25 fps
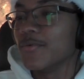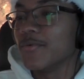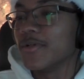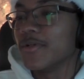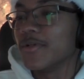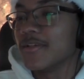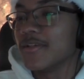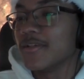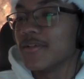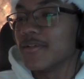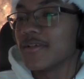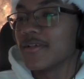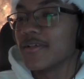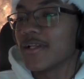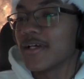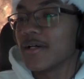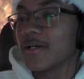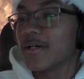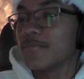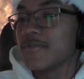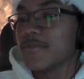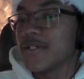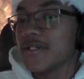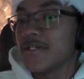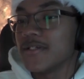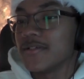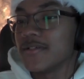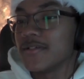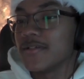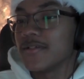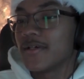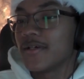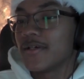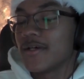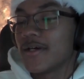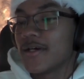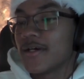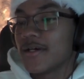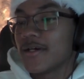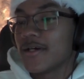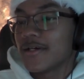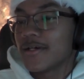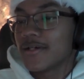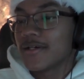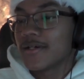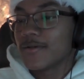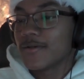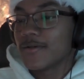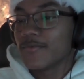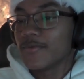it to look like I'm cheating.
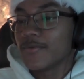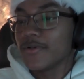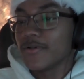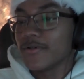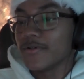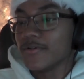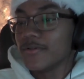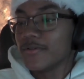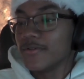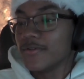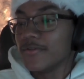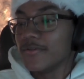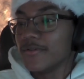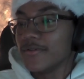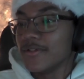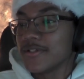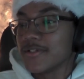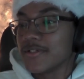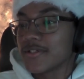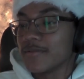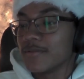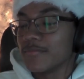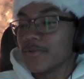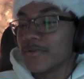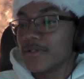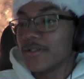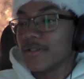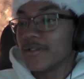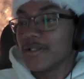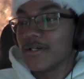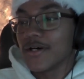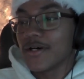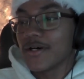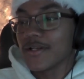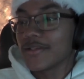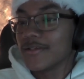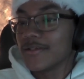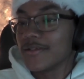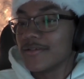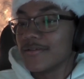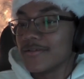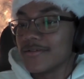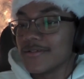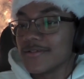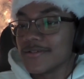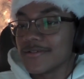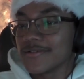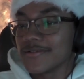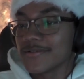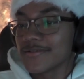We gonna do this completely
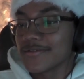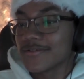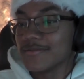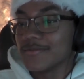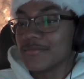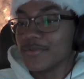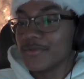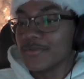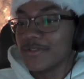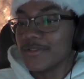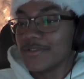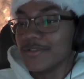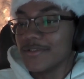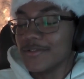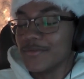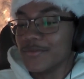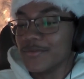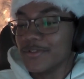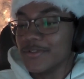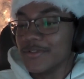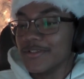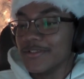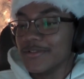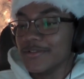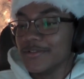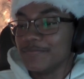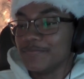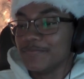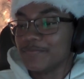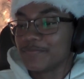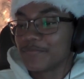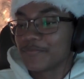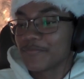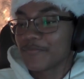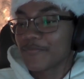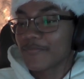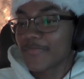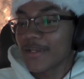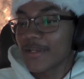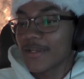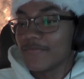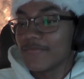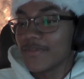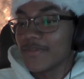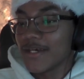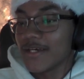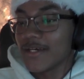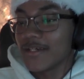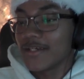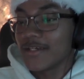authentic, completely real. If
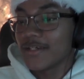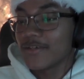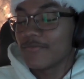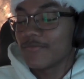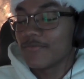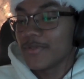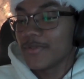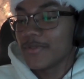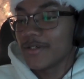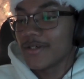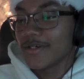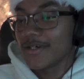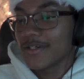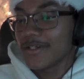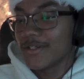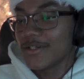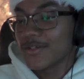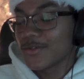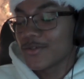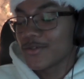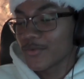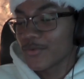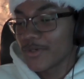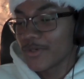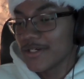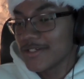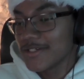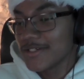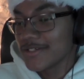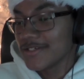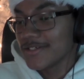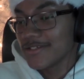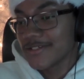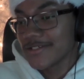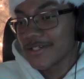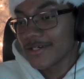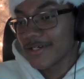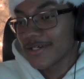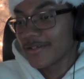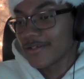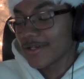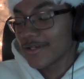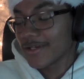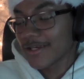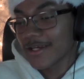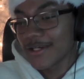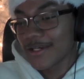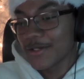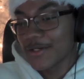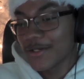they give me any crazy shit, like
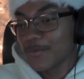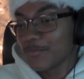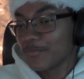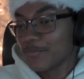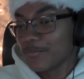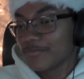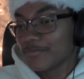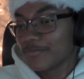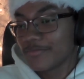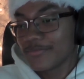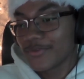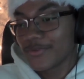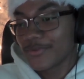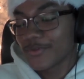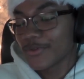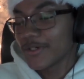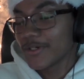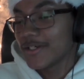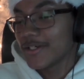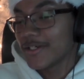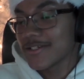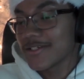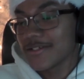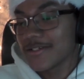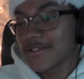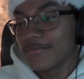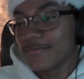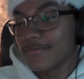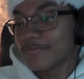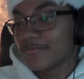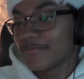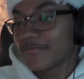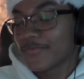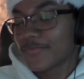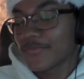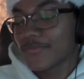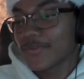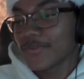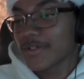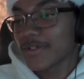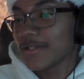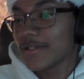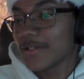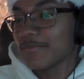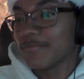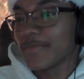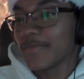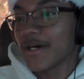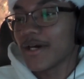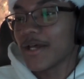any crazy
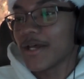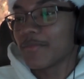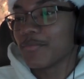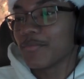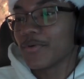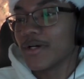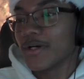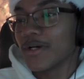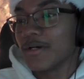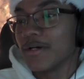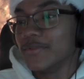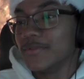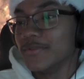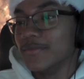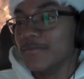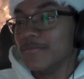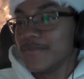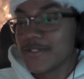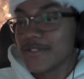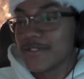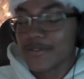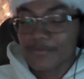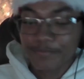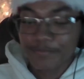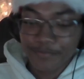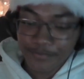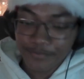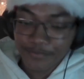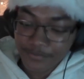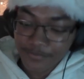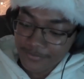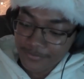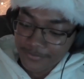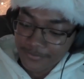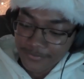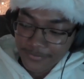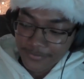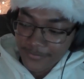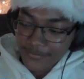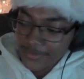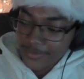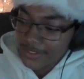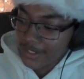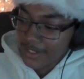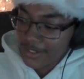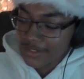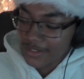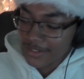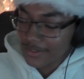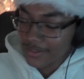fucking math problems that
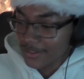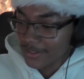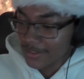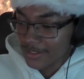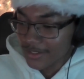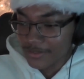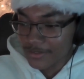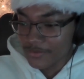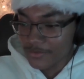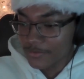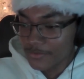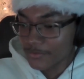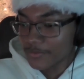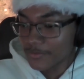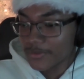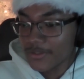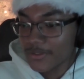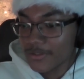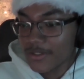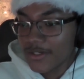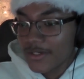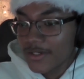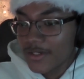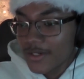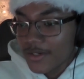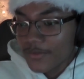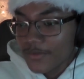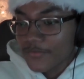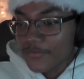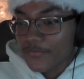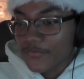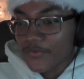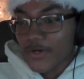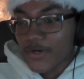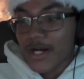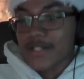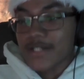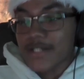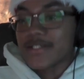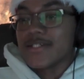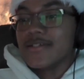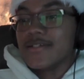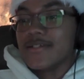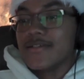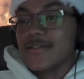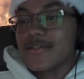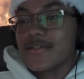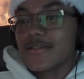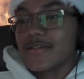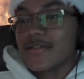I gotta do with
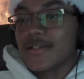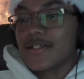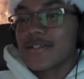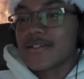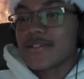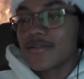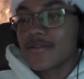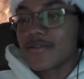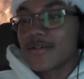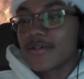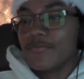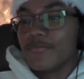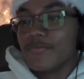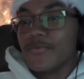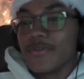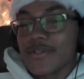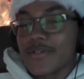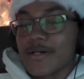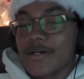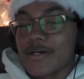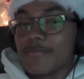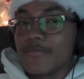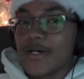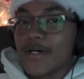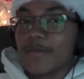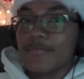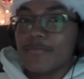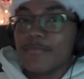fractions or like circumference, I'm